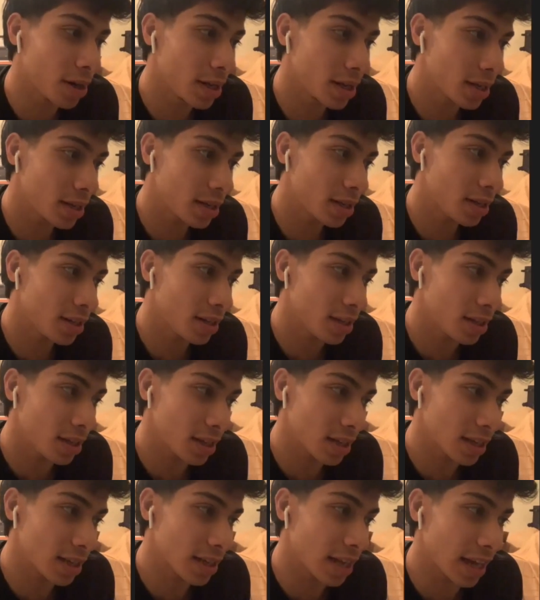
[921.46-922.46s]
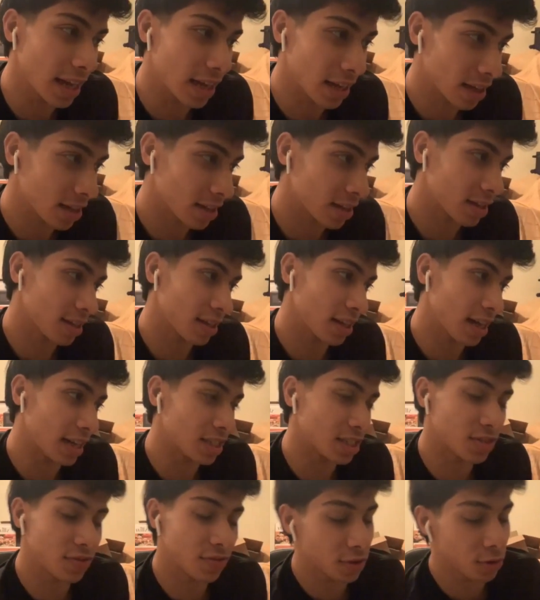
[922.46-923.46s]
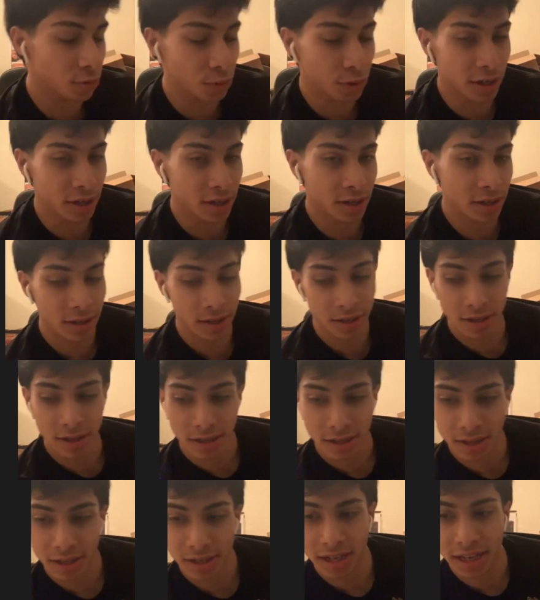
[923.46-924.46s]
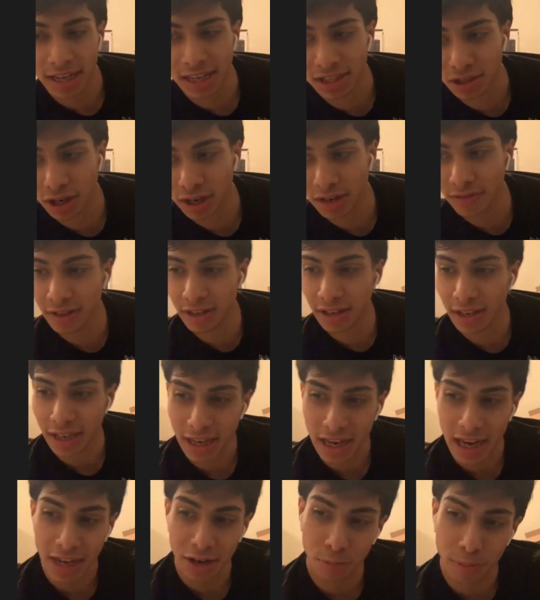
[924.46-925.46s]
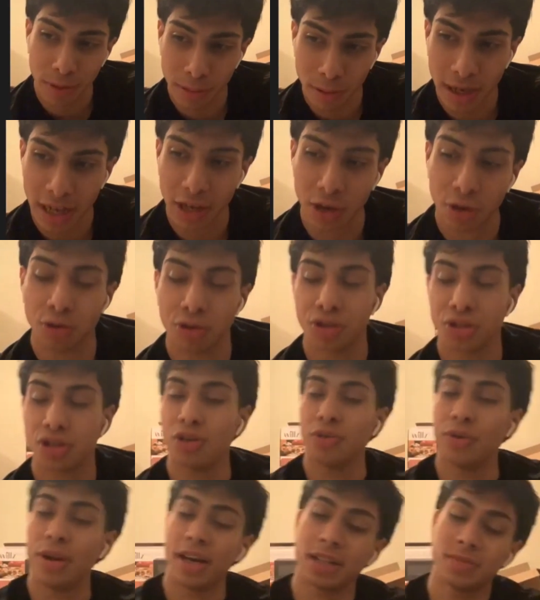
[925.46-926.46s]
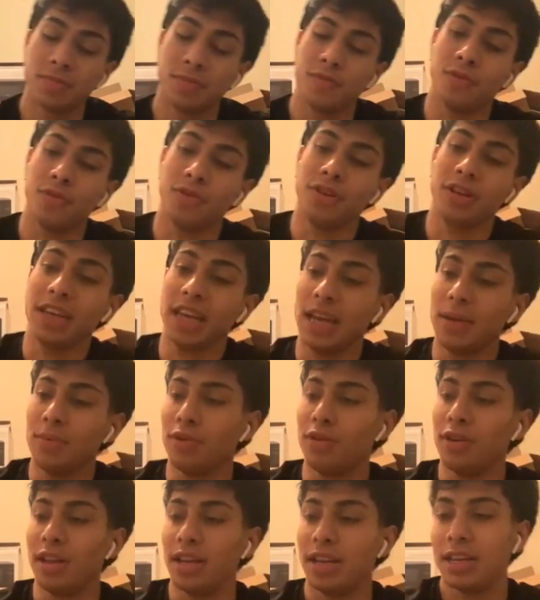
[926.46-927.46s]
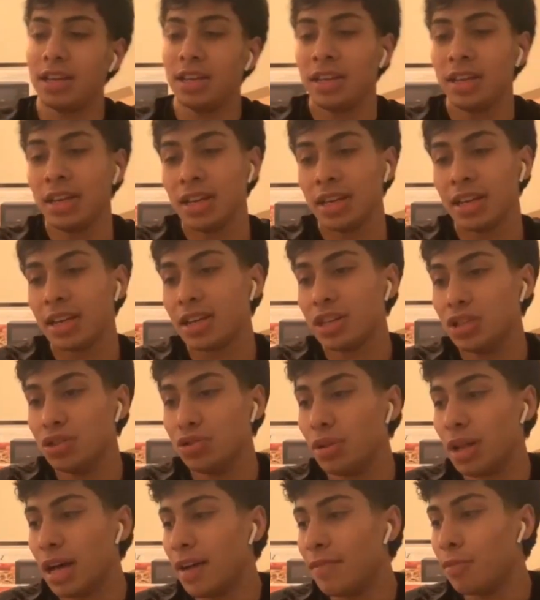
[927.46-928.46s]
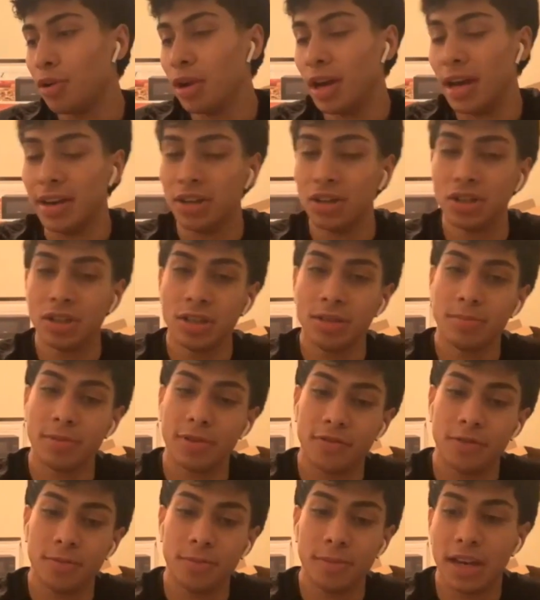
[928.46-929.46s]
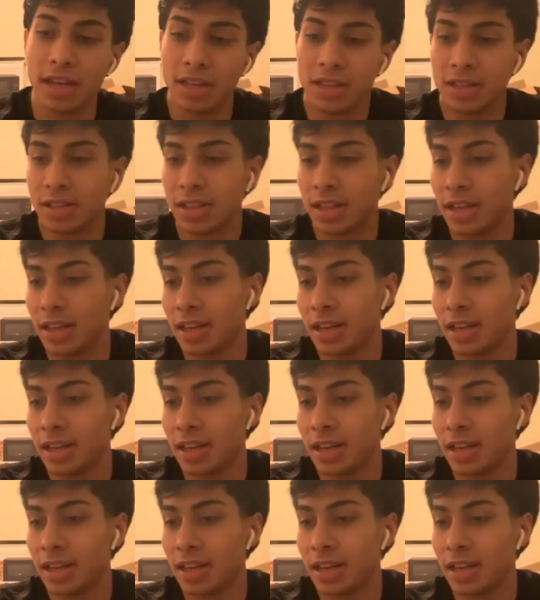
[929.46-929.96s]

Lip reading: in the morning, like I just feel weird. It's not even like, I know people are like, oh, you should rest before your game, or like because you'll have more energy. But for me, I just